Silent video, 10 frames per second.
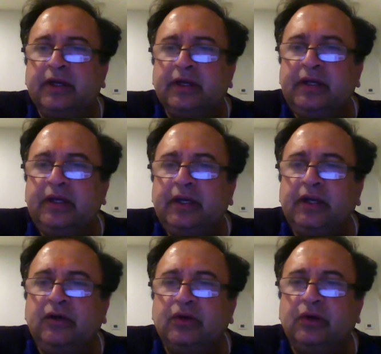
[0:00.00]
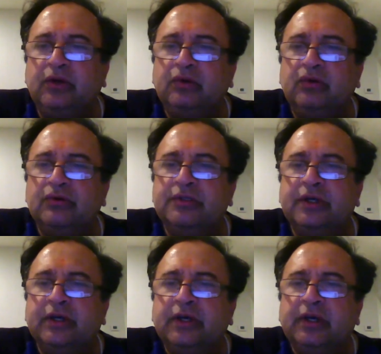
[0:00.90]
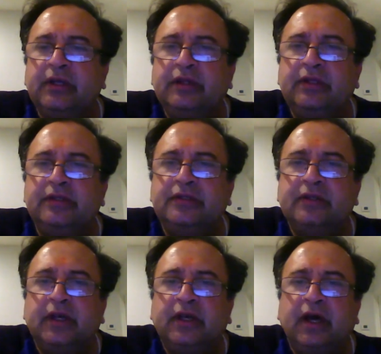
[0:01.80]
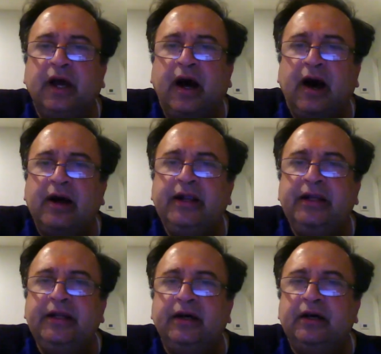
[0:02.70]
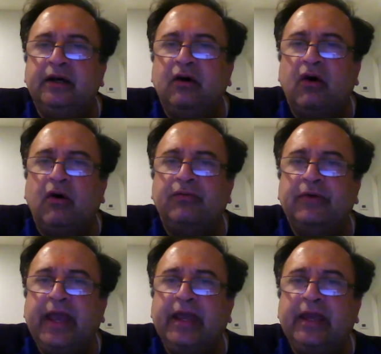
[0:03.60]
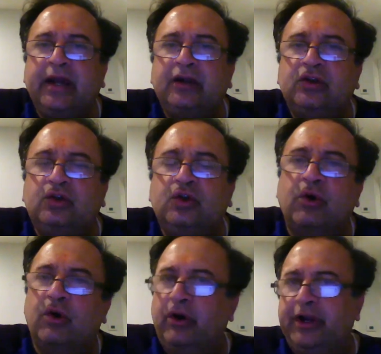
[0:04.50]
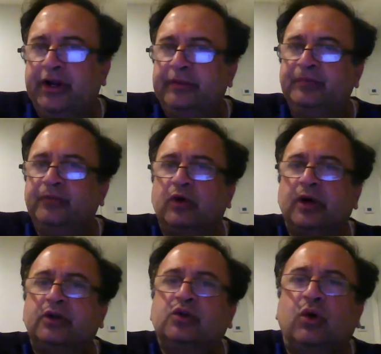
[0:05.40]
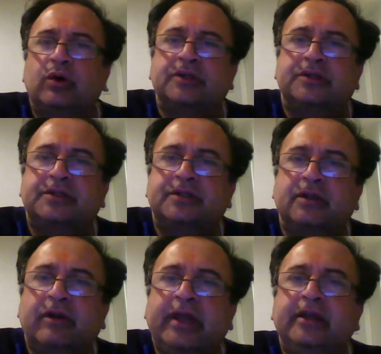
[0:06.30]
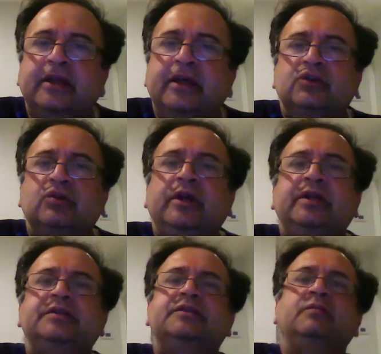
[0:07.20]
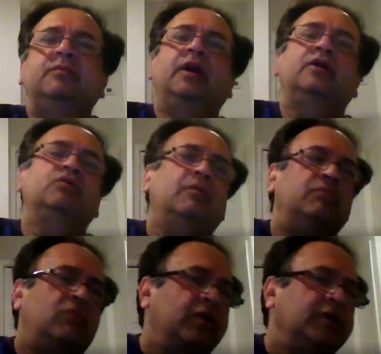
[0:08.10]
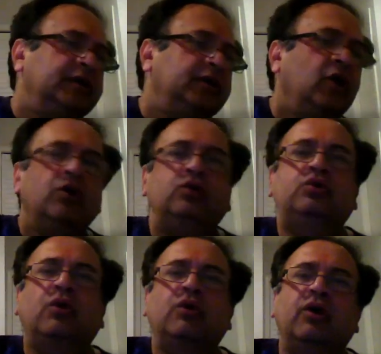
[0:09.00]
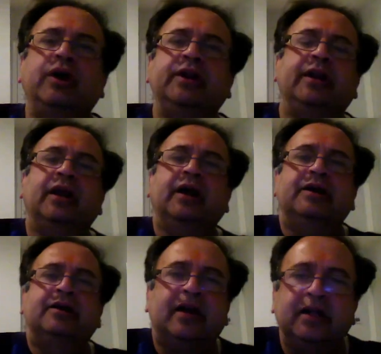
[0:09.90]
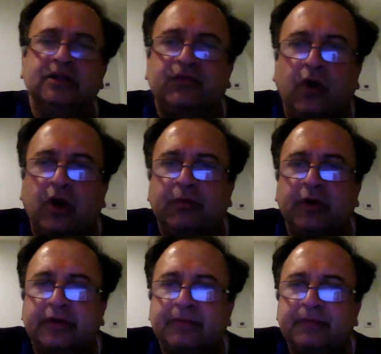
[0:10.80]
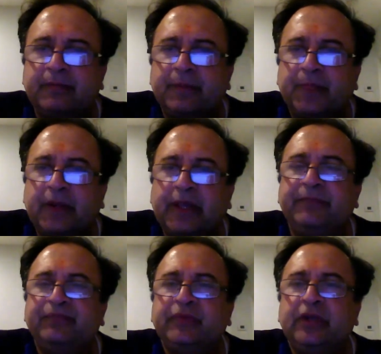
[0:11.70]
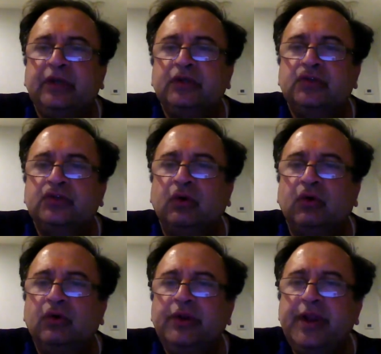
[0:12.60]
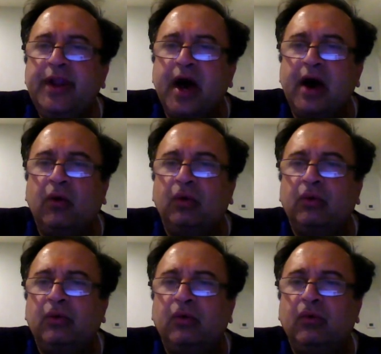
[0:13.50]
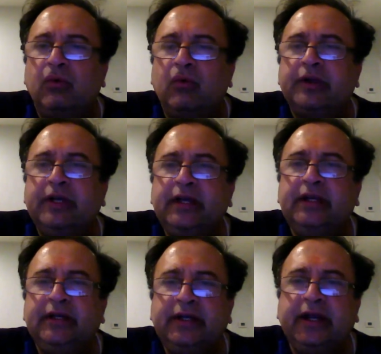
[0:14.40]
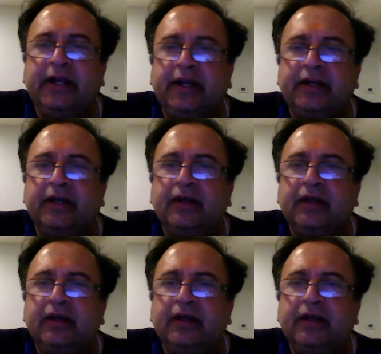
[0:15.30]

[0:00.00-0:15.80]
he introduced this idea of a toroid or a torus. Okay, so it is similar to a modern toroidal transformer. Okay, so now what he did